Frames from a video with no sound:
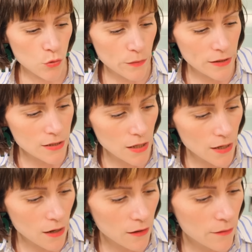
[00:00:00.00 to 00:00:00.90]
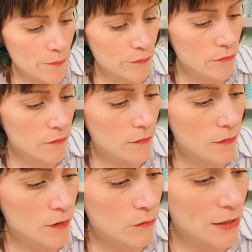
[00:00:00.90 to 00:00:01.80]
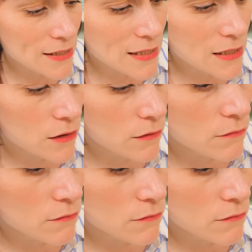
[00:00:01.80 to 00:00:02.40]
almost like, well, it's still